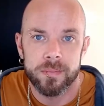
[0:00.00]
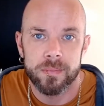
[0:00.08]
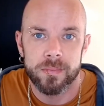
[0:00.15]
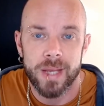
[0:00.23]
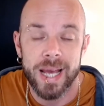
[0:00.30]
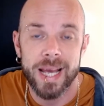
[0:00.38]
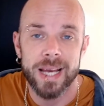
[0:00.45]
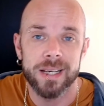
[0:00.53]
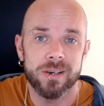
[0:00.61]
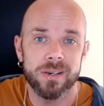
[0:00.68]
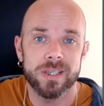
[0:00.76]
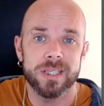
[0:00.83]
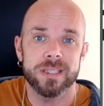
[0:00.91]
Hey
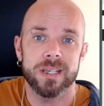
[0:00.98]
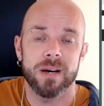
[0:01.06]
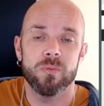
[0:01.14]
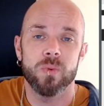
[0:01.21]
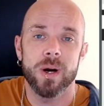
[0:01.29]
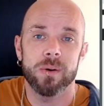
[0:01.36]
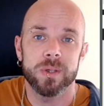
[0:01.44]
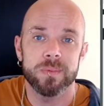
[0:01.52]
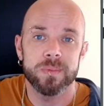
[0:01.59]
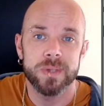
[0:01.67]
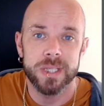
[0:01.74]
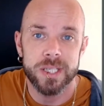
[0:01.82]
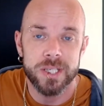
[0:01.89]
guys, and welcome
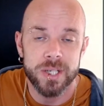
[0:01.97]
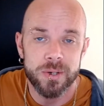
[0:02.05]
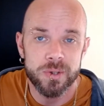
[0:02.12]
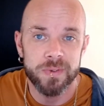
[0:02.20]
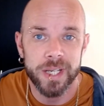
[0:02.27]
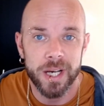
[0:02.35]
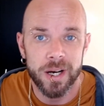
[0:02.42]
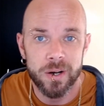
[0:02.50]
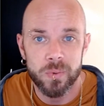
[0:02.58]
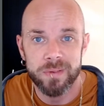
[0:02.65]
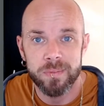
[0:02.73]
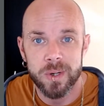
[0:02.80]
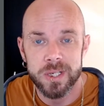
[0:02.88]
to this news video
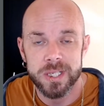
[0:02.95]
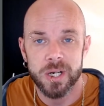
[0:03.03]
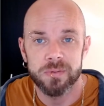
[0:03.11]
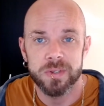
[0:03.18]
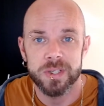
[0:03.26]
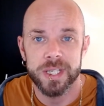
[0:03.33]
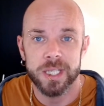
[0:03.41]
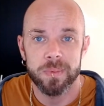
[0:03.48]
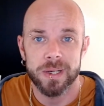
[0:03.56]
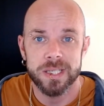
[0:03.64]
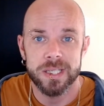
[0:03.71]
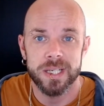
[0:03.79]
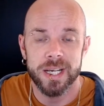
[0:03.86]
with myself, 6+
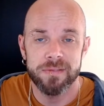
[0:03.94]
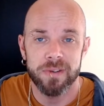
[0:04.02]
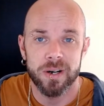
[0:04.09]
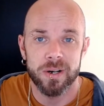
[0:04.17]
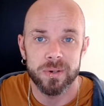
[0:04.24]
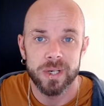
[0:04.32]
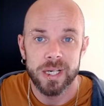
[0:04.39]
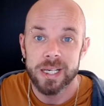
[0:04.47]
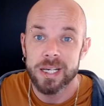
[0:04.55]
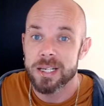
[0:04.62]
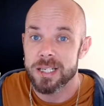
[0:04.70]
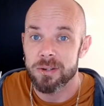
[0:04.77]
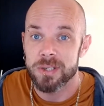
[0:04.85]
Stevo.
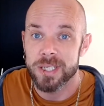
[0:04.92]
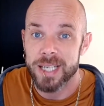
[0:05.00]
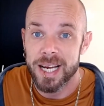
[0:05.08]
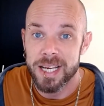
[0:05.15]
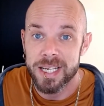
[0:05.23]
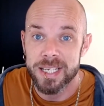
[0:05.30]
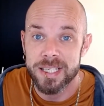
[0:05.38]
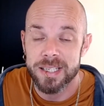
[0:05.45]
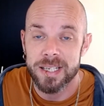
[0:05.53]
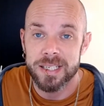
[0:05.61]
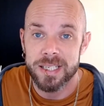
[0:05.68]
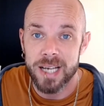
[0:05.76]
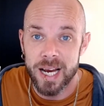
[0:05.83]
So today is
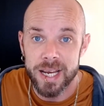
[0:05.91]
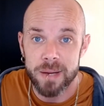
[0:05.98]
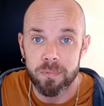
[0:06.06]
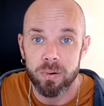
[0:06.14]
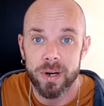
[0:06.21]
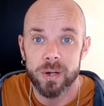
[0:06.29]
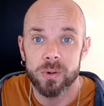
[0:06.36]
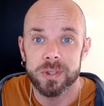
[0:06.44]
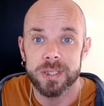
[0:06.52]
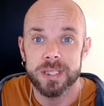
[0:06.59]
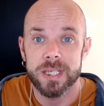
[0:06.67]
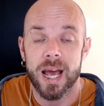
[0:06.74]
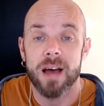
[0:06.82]
the day.
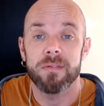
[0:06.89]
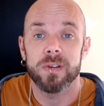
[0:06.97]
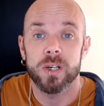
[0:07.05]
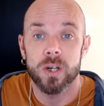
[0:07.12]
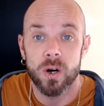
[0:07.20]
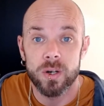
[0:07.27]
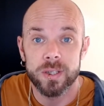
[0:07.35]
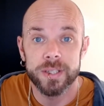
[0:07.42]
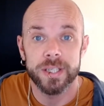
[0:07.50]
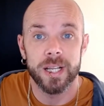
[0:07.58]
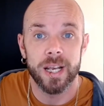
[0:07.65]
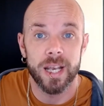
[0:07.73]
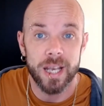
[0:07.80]
Pre-orders have gone
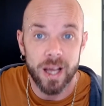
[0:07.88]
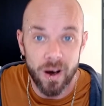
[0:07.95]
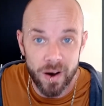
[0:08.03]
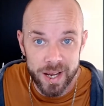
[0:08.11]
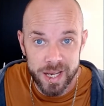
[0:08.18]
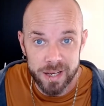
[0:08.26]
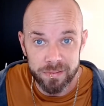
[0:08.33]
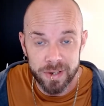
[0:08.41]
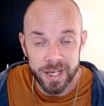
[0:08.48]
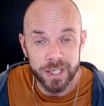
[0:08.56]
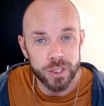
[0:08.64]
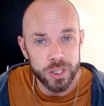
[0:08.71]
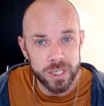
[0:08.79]
live.
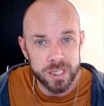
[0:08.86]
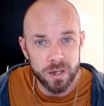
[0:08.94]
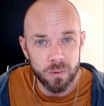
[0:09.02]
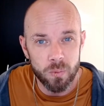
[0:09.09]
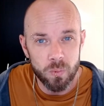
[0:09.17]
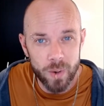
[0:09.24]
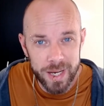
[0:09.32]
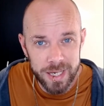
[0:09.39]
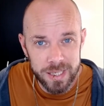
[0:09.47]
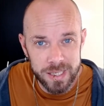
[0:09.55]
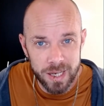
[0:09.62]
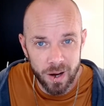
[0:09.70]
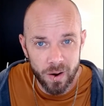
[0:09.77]
In just a
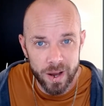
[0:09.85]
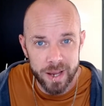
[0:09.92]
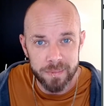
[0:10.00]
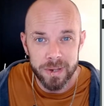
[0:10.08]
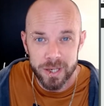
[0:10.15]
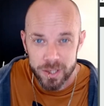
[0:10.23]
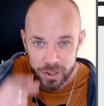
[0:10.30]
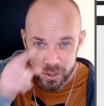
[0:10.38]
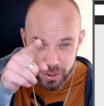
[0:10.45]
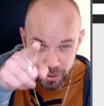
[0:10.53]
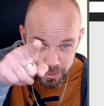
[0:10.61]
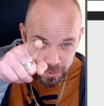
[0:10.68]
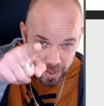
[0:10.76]
week's time,
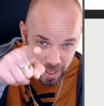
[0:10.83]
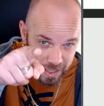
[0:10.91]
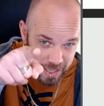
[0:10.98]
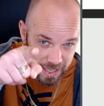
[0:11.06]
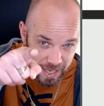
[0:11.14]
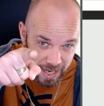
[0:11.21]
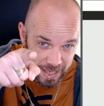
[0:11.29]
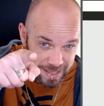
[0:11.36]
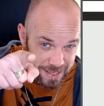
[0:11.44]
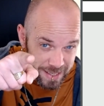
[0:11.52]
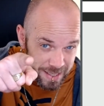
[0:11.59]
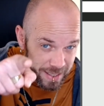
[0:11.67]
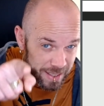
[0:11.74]
you lucky gits,